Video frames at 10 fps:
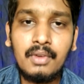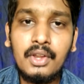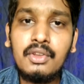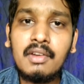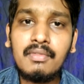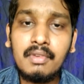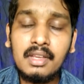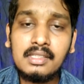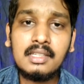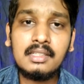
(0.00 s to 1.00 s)
when you are
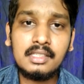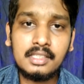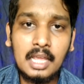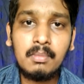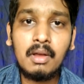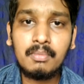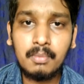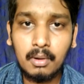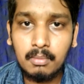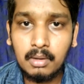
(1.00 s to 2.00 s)
facing this type of
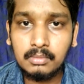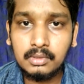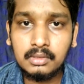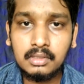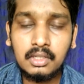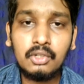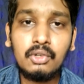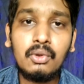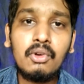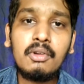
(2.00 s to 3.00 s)
problems
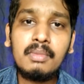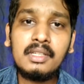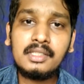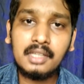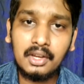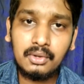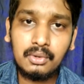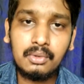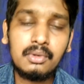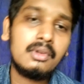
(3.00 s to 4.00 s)
don't be shy
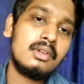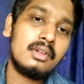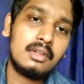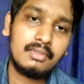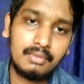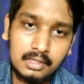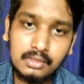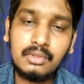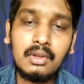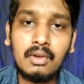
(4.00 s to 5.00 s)
to
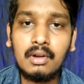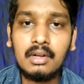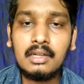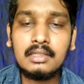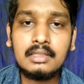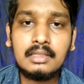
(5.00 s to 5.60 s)
face the god